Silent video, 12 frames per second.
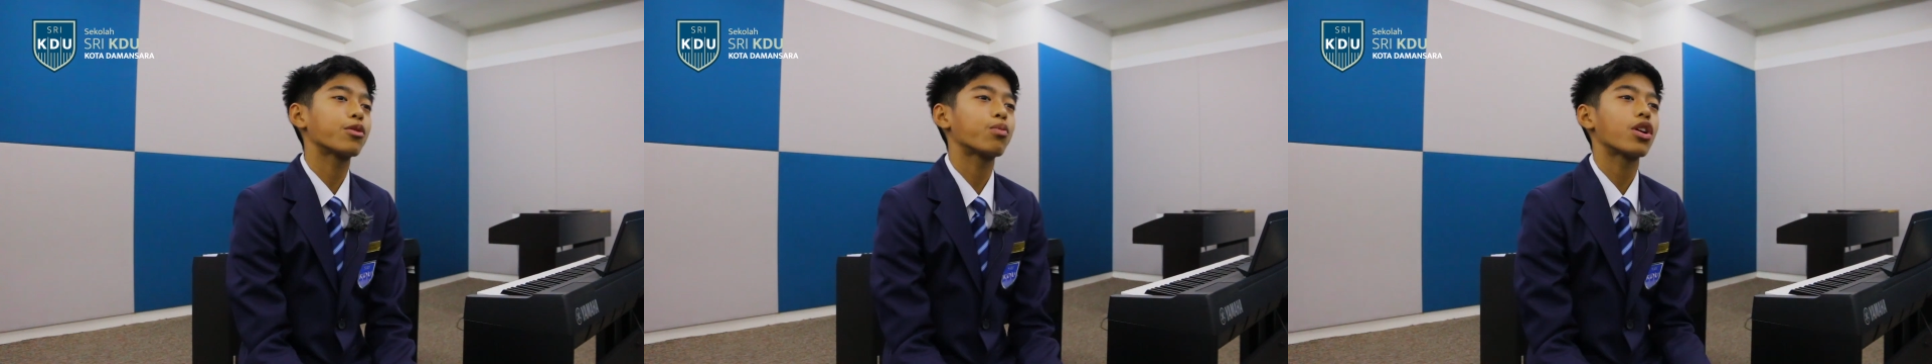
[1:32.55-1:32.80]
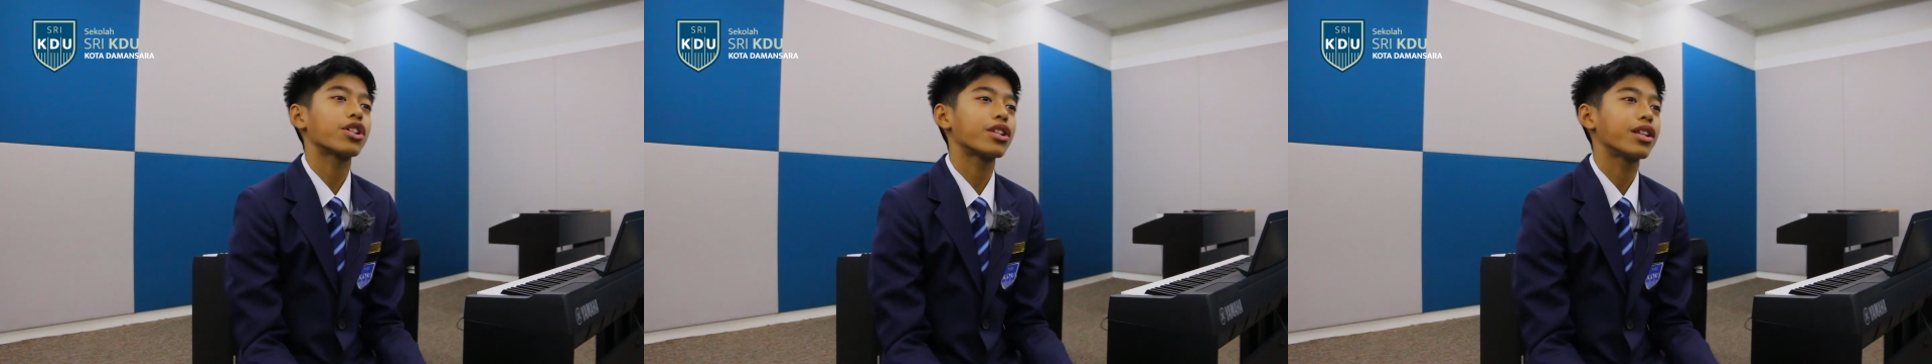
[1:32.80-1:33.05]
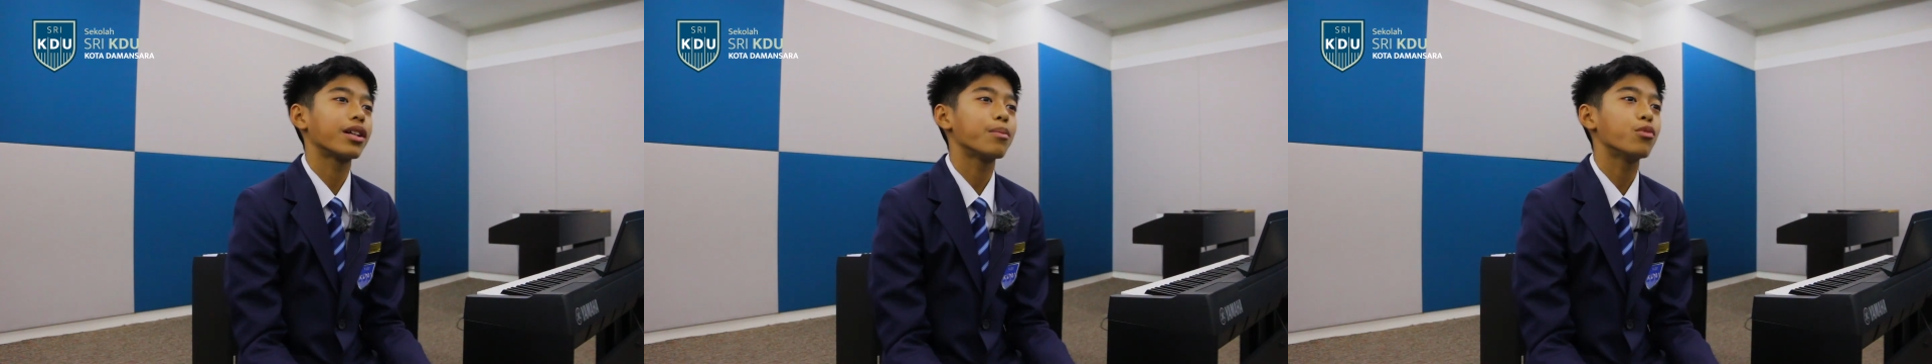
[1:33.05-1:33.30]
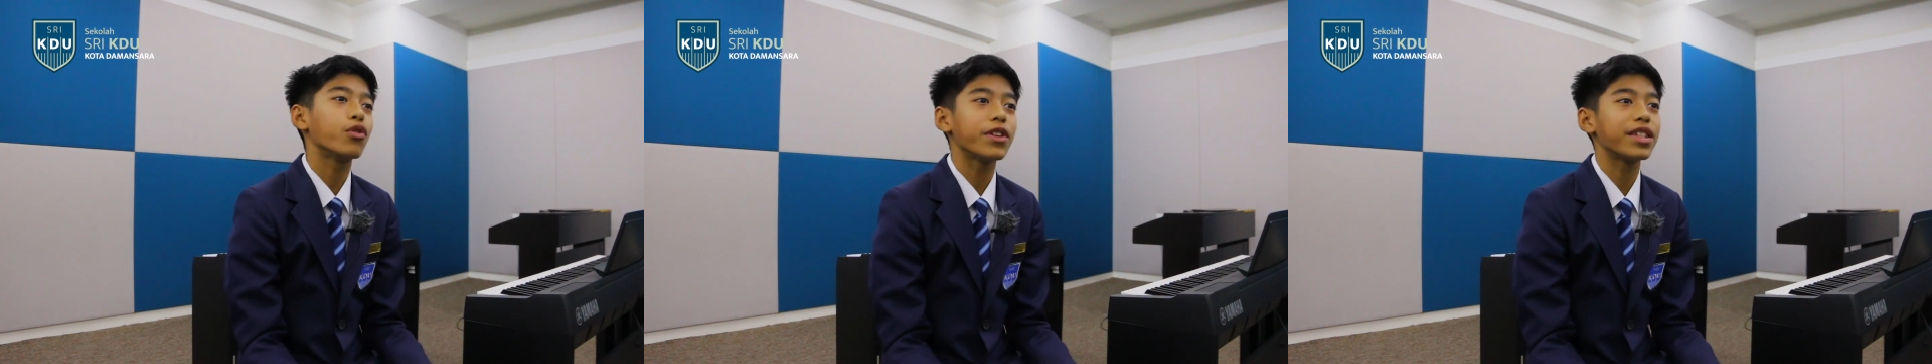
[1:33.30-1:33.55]
was watch the
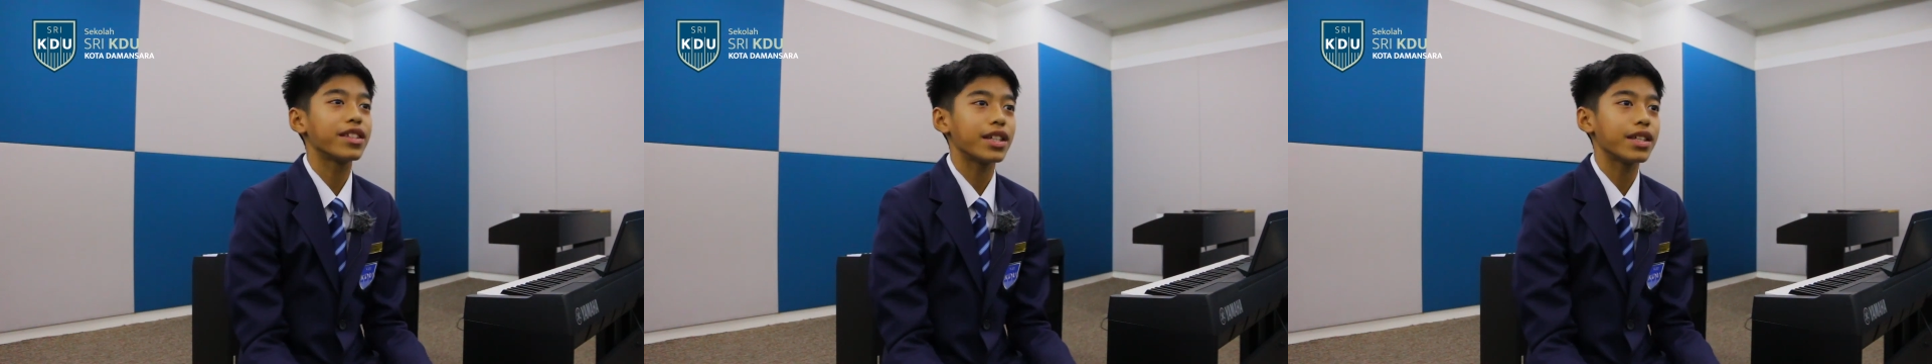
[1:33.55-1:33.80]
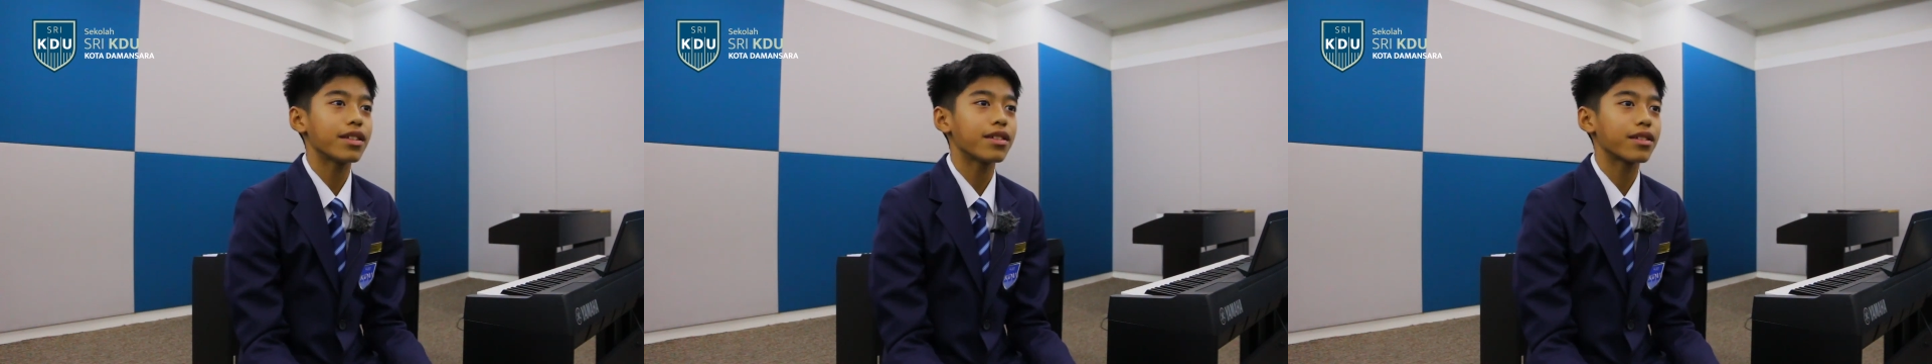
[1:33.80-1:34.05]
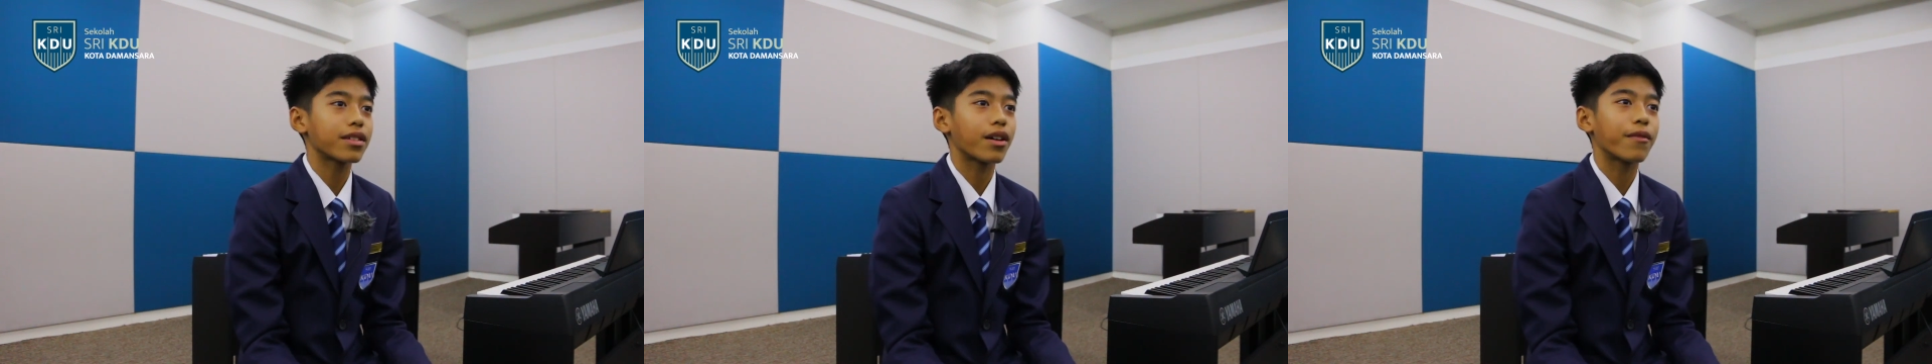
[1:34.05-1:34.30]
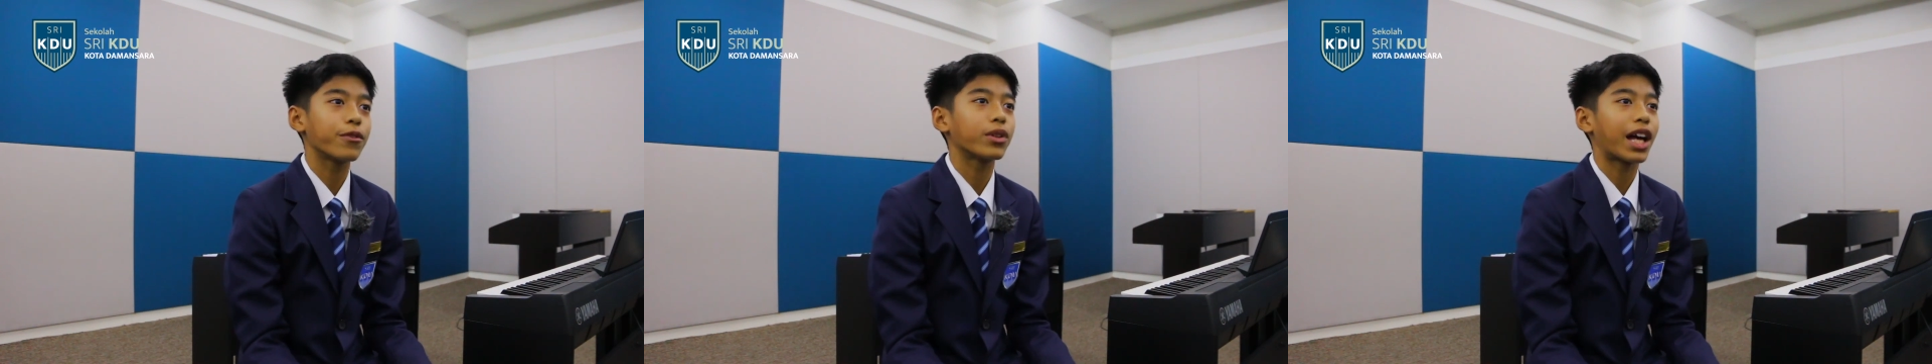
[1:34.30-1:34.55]
movie scenes
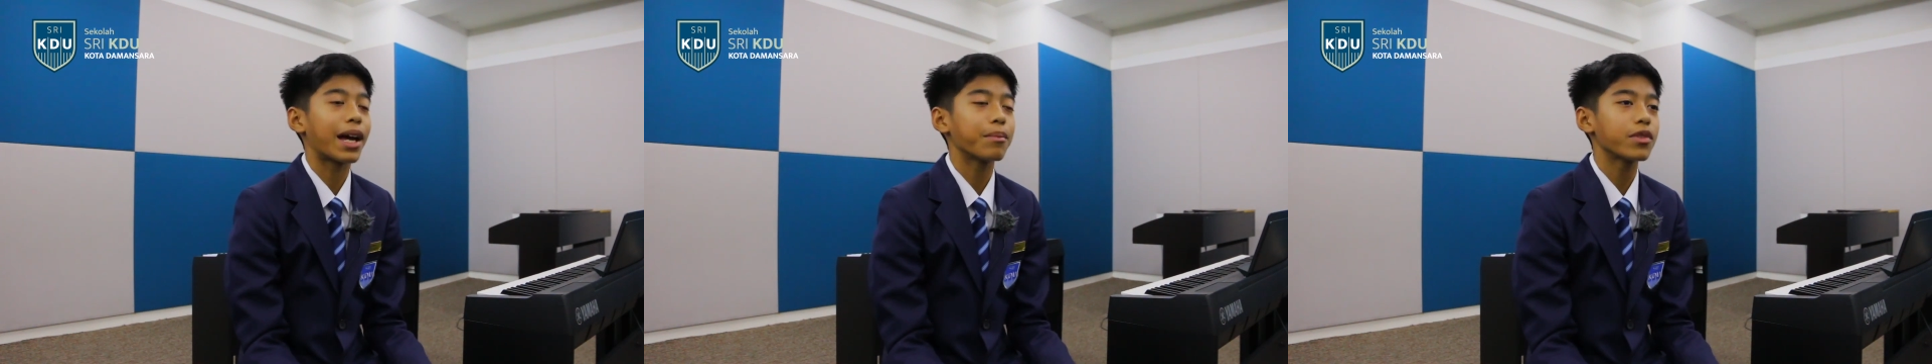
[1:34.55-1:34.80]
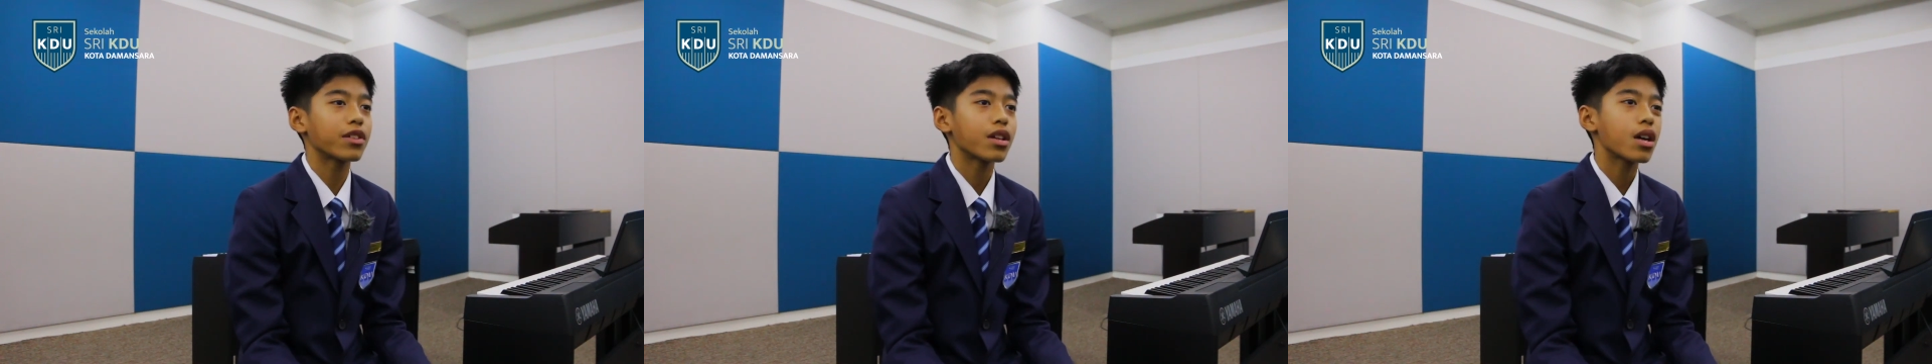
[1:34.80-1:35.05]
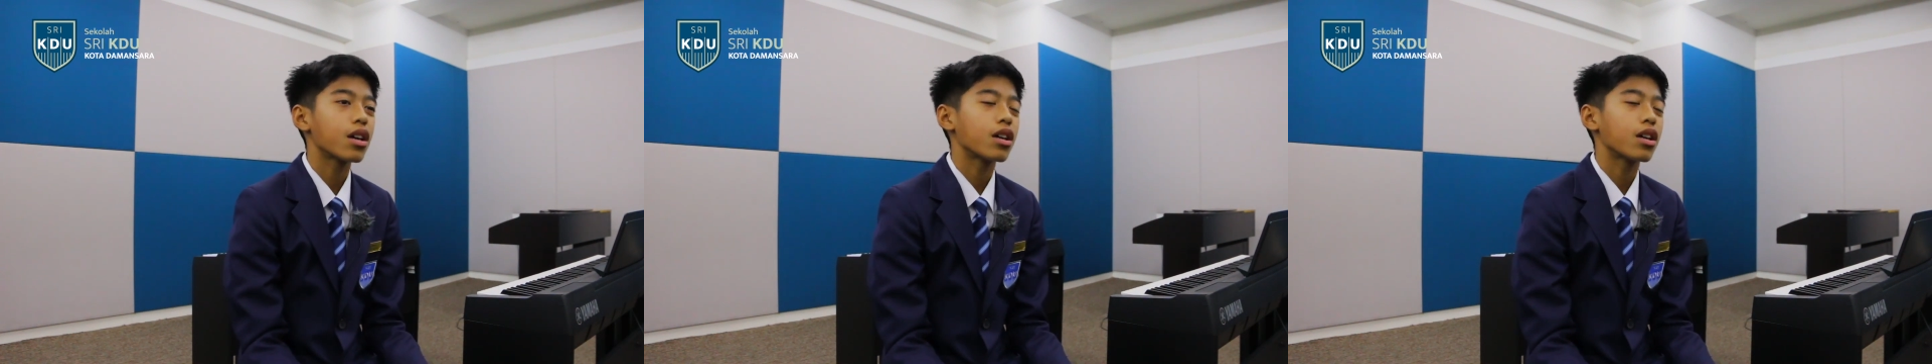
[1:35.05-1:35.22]
a few times